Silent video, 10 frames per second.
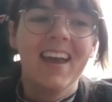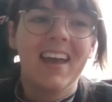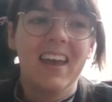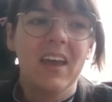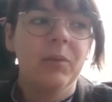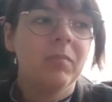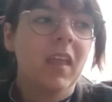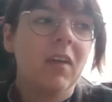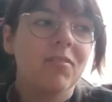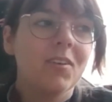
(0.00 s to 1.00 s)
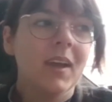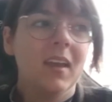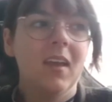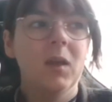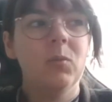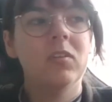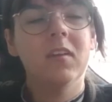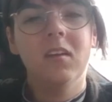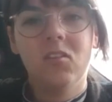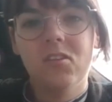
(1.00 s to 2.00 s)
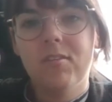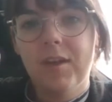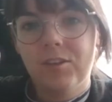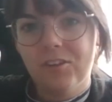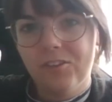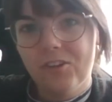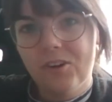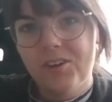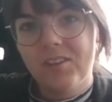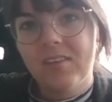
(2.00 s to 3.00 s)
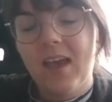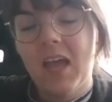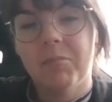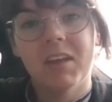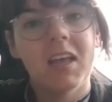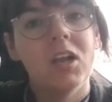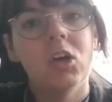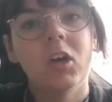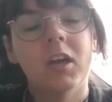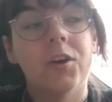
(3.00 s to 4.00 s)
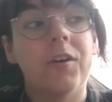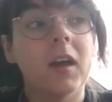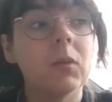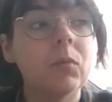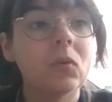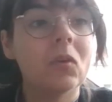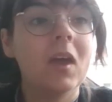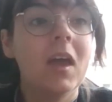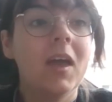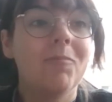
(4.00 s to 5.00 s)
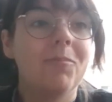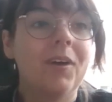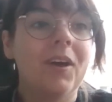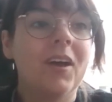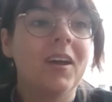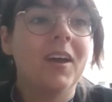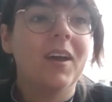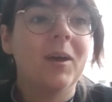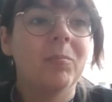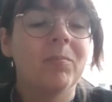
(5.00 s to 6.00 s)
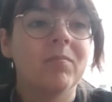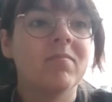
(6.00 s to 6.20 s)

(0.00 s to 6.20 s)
I feel like cables take such a long time, and they look incredible, but yeah,